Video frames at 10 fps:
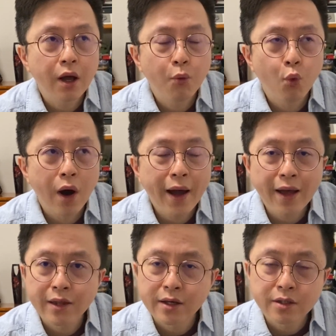why are
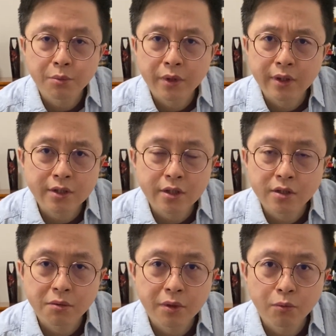there some
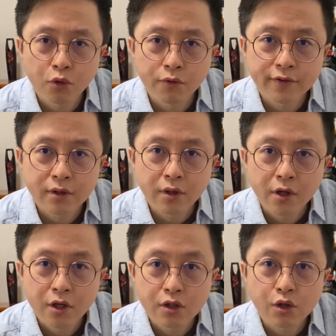unnecessary moves?
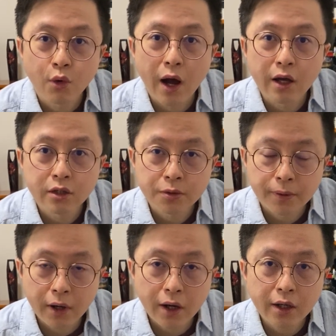So I
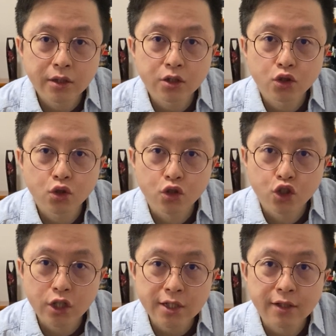tried to
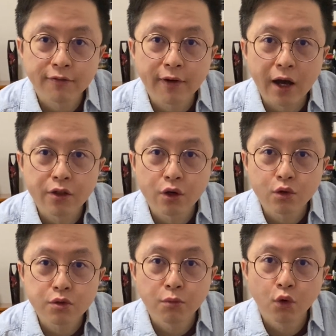justify
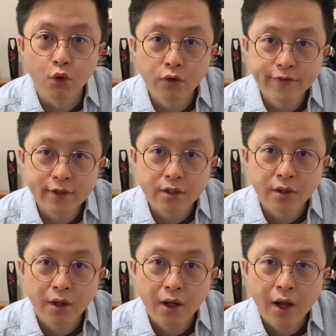those moves
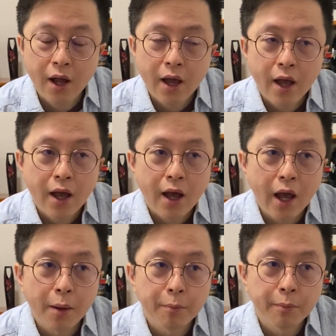
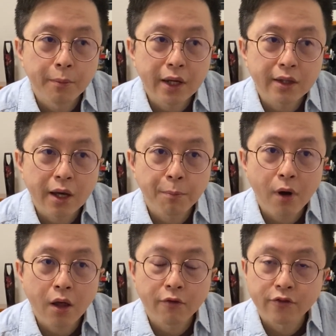and make that
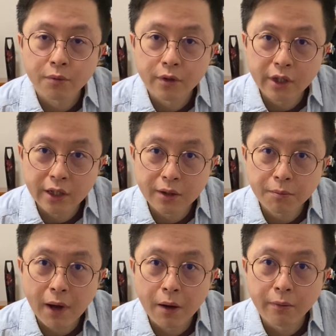part of the routine
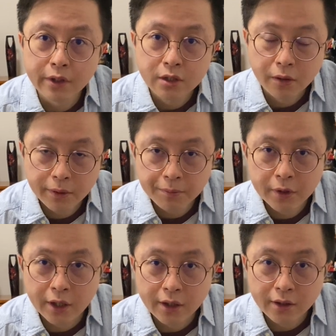by
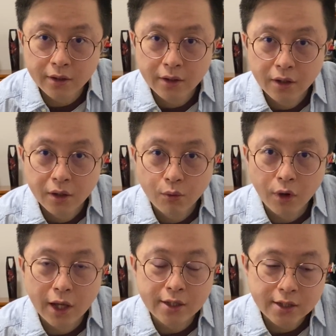rescripting what
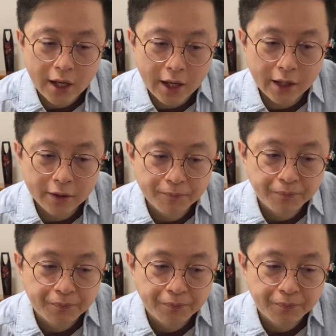I say.